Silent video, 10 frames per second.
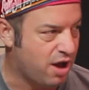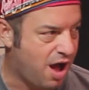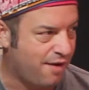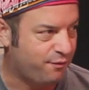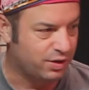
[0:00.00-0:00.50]

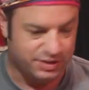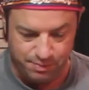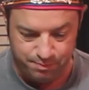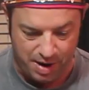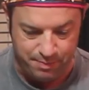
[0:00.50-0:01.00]
off with
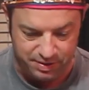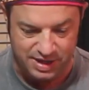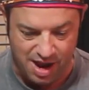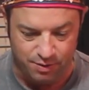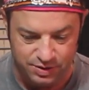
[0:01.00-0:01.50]
some paper
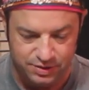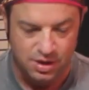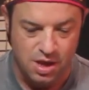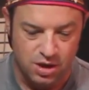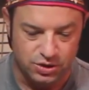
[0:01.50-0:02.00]
towels,
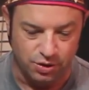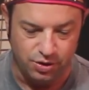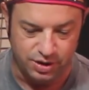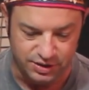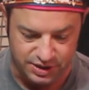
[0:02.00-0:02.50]
so
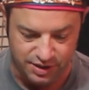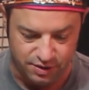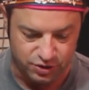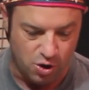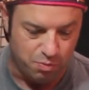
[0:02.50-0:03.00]
you can see
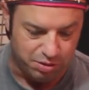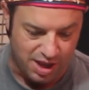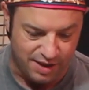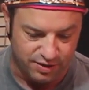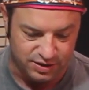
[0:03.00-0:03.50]
there's no
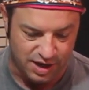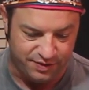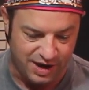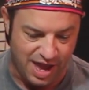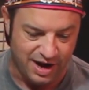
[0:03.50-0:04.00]
blood, there's
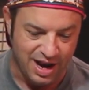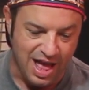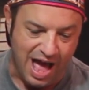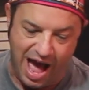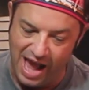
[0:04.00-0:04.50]
nothing on it.
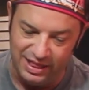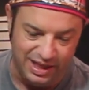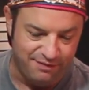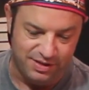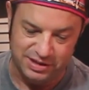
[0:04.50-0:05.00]
I
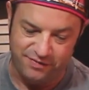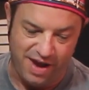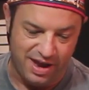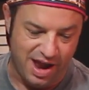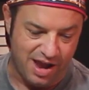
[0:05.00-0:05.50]
leave this
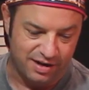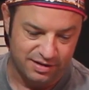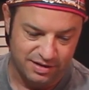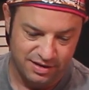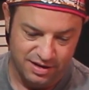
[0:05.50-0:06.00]
fat on.
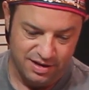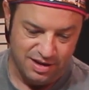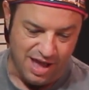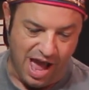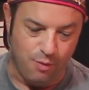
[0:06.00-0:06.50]

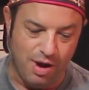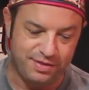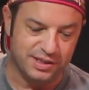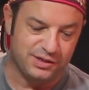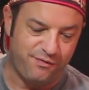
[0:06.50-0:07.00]
I
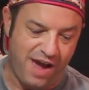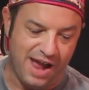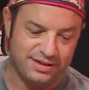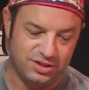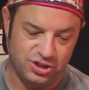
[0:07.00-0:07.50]
want this
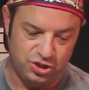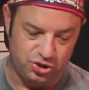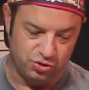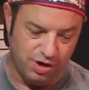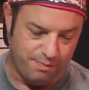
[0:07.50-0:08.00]
fat to just
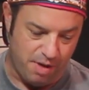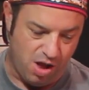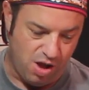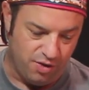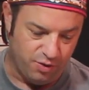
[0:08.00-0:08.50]
drip
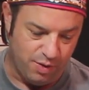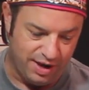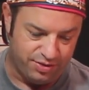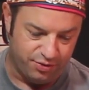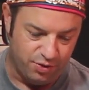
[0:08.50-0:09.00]
all the
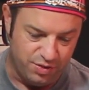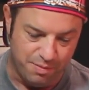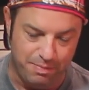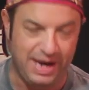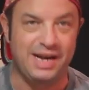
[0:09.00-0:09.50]
way through the
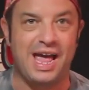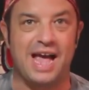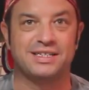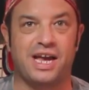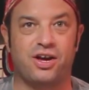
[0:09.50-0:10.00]
meat
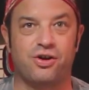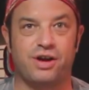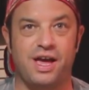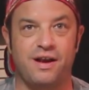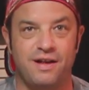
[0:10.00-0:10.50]
as I
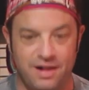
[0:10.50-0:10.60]
cook it.